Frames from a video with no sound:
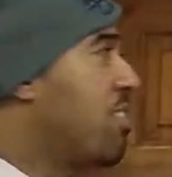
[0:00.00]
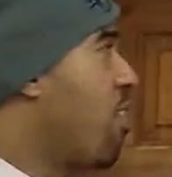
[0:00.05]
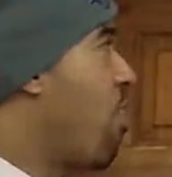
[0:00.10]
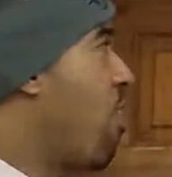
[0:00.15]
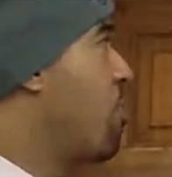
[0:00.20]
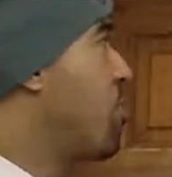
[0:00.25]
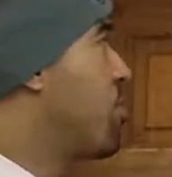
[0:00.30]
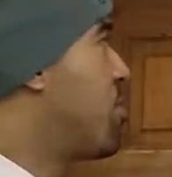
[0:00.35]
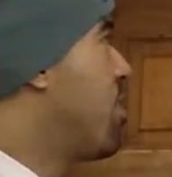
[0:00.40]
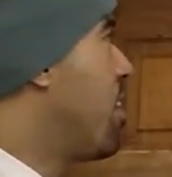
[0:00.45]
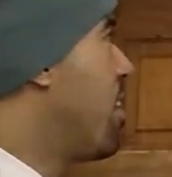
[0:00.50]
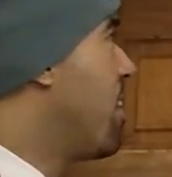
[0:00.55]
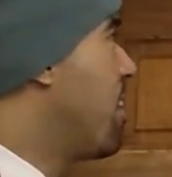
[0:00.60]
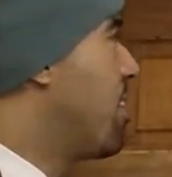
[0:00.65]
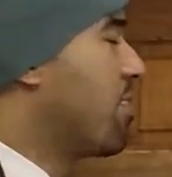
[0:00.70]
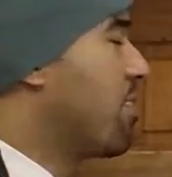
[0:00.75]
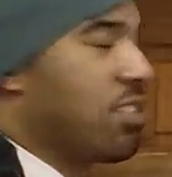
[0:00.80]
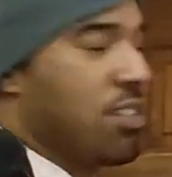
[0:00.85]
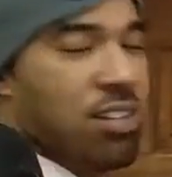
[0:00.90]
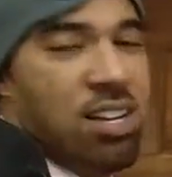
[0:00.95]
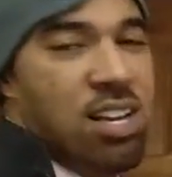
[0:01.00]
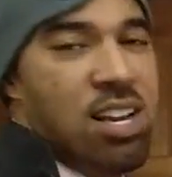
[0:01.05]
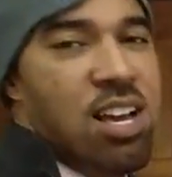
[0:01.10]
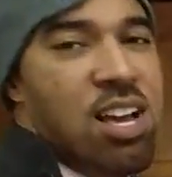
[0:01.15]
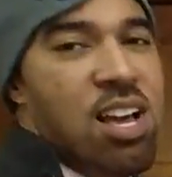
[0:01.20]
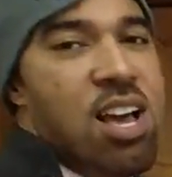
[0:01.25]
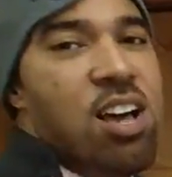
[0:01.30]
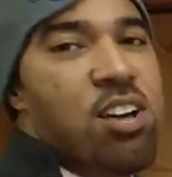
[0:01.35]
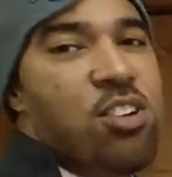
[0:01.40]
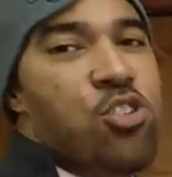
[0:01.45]
called uh,
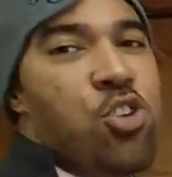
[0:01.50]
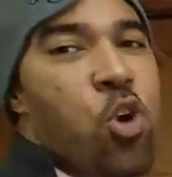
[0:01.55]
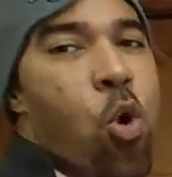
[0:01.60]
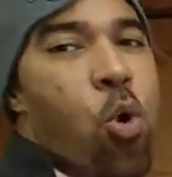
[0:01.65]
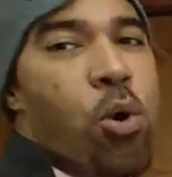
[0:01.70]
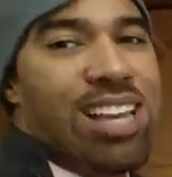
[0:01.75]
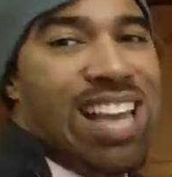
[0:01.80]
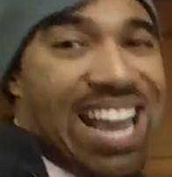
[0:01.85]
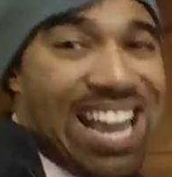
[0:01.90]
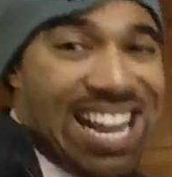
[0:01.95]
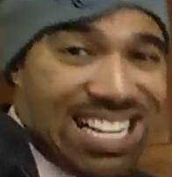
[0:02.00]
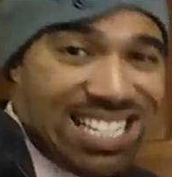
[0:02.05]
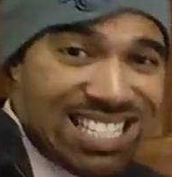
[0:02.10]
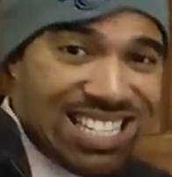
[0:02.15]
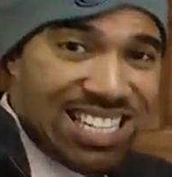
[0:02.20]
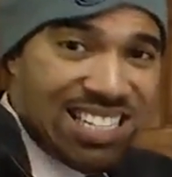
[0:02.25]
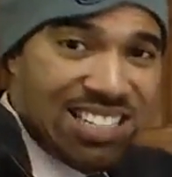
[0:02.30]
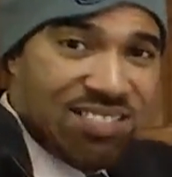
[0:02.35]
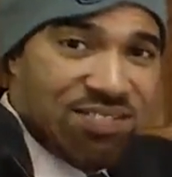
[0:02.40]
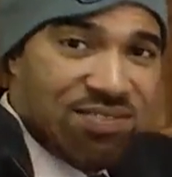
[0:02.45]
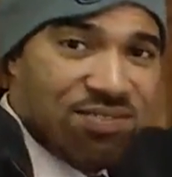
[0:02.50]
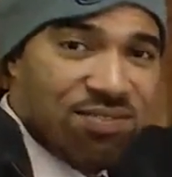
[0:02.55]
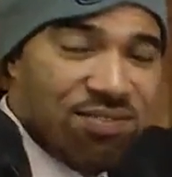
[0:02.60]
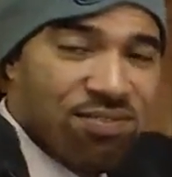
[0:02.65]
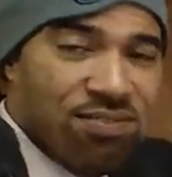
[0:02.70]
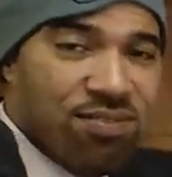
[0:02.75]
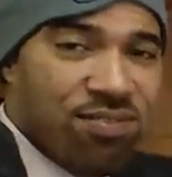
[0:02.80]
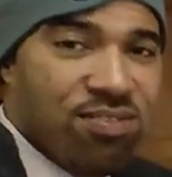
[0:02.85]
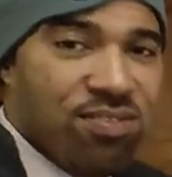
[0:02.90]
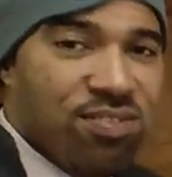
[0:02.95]
door casing.
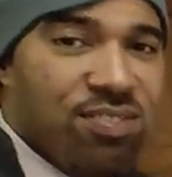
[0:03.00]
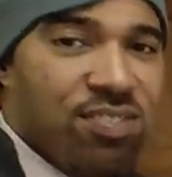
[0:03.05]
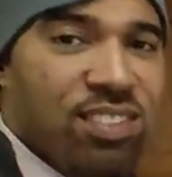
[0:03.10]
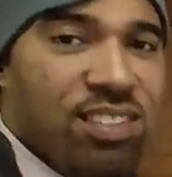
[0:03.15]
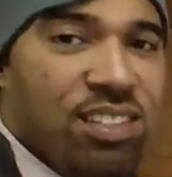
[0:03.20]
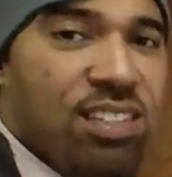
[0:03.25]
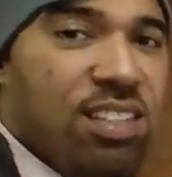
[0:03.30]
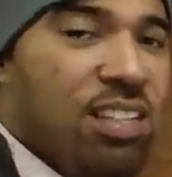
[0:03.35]
Yeah.